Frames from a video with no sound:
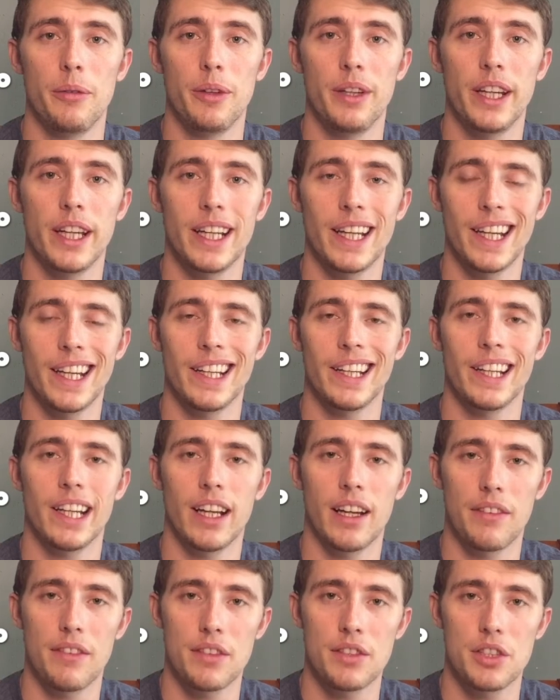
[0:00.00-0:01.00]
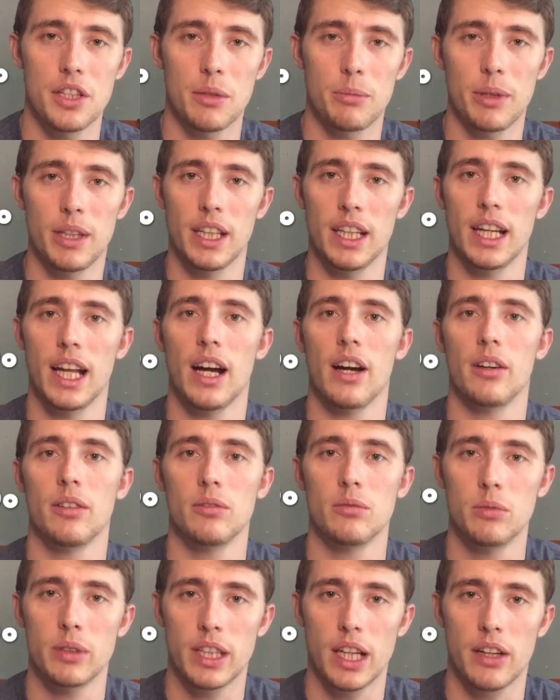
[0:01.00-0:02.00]
get in at the gym and get
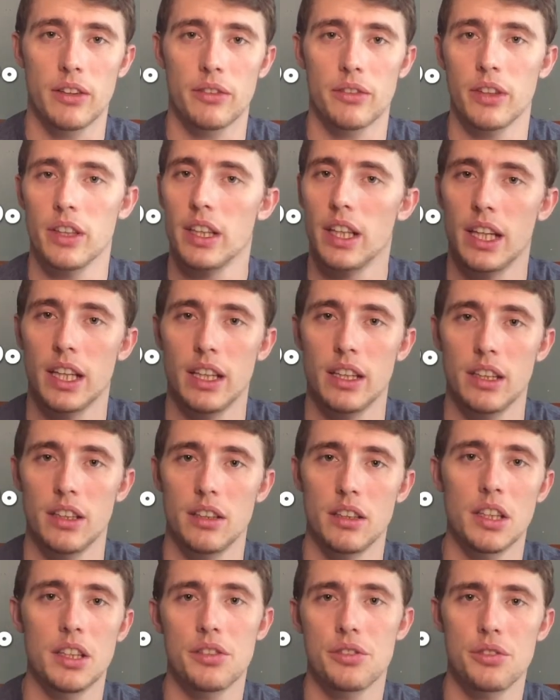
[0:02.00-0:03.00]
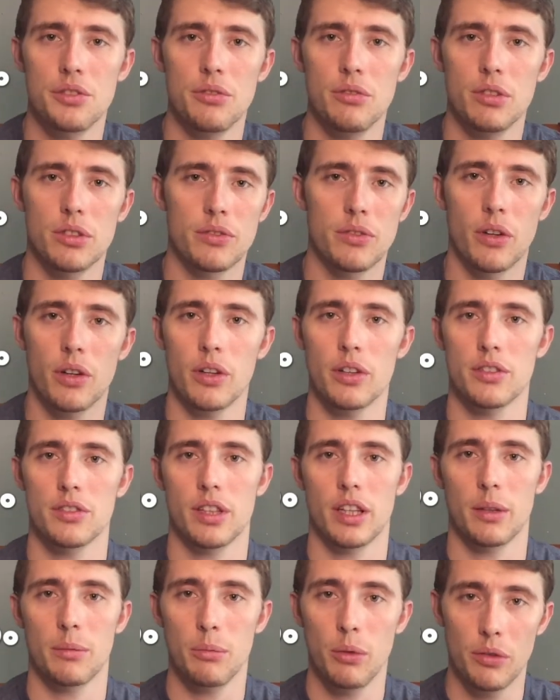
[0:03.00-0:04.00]
out without really any issue as far as
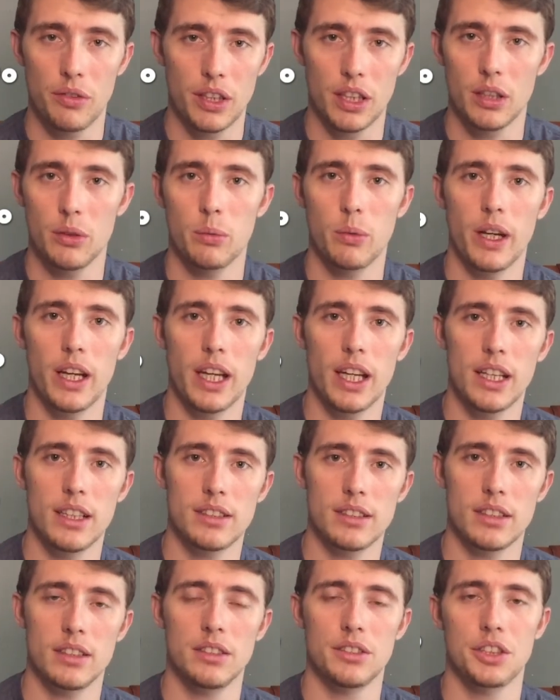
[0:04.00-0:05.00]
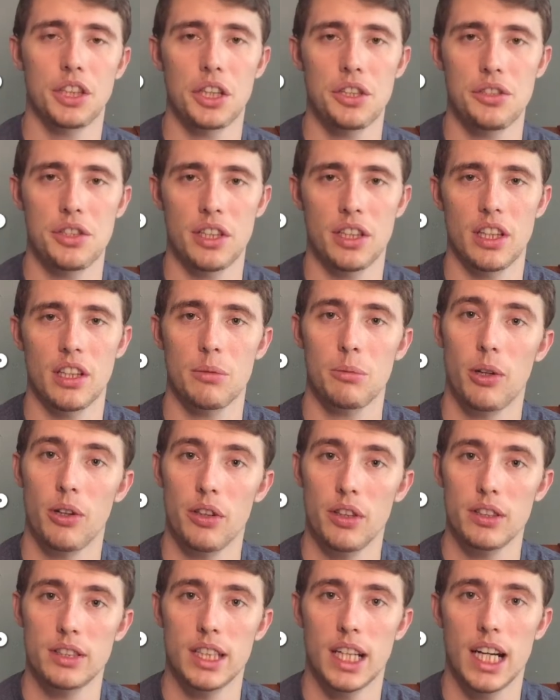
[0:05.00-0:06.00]
moving the weights and changing them all
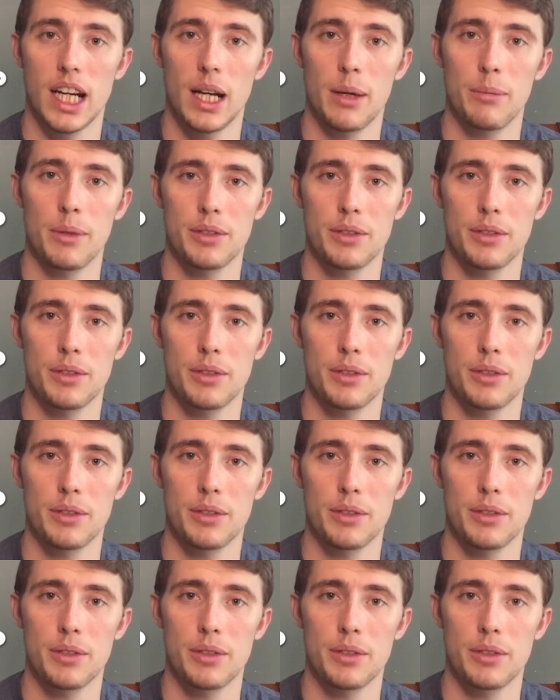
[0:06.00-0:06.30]
the time.